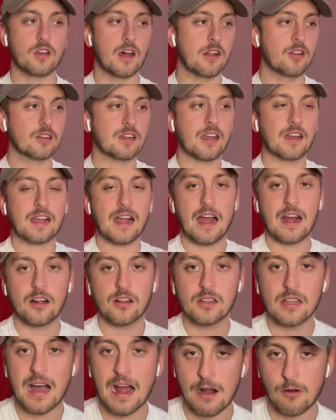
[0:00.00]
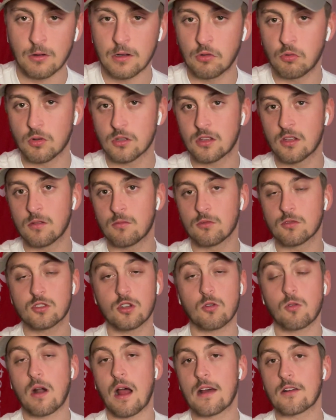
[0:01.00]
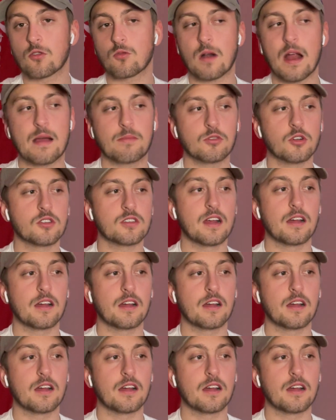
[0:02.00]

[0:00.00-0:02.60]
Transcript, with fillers: I look at Kyle Lowry with the Toronto Raptors.